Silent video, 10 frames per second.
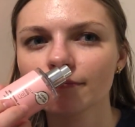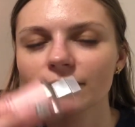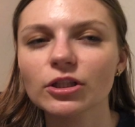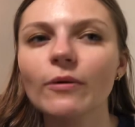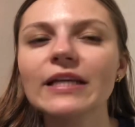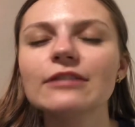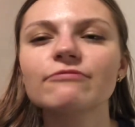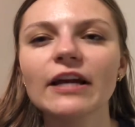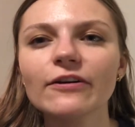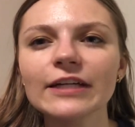So it's
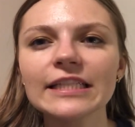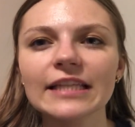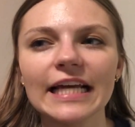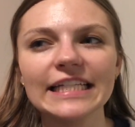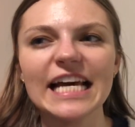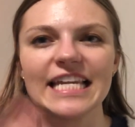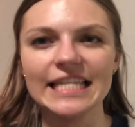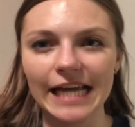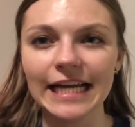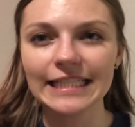very like
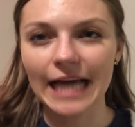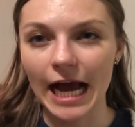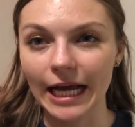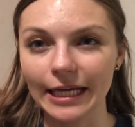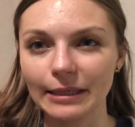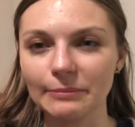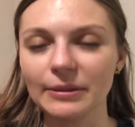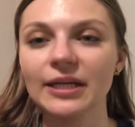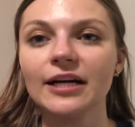nighttime,